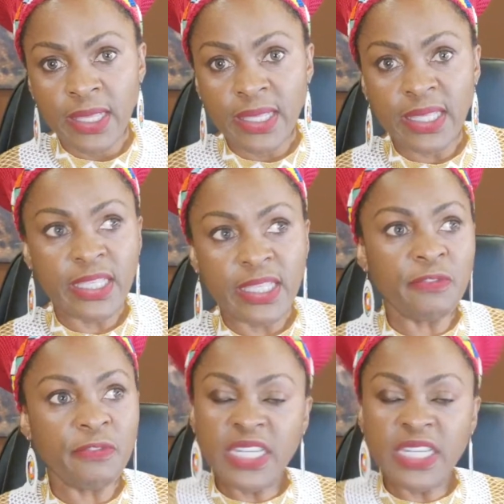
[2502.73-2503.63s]

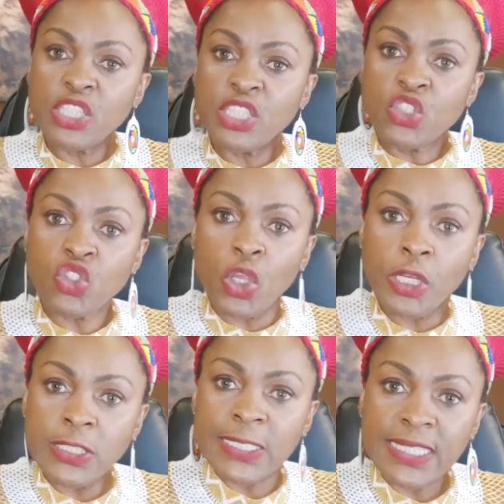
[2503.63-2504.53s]
even
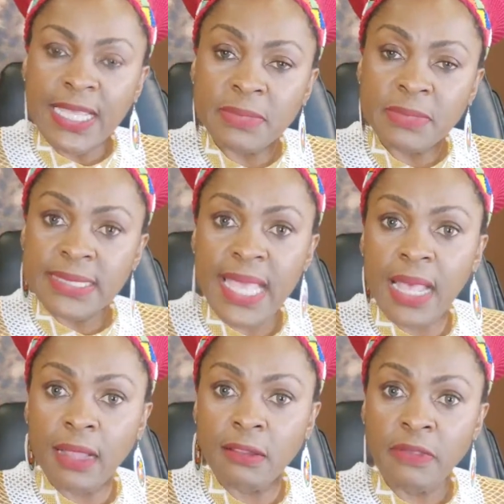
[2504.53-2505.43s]
inserted
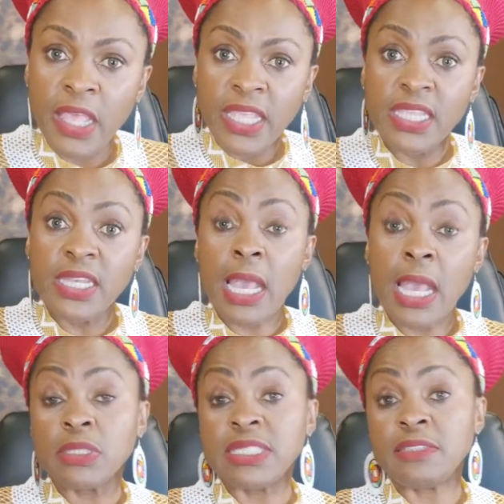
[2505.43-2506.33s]
themselves in
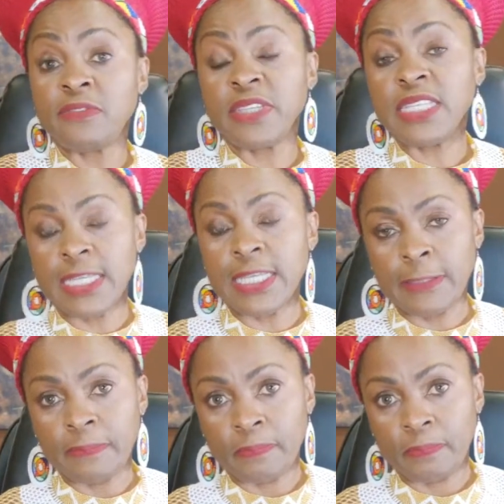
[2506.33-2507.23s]
our divinity.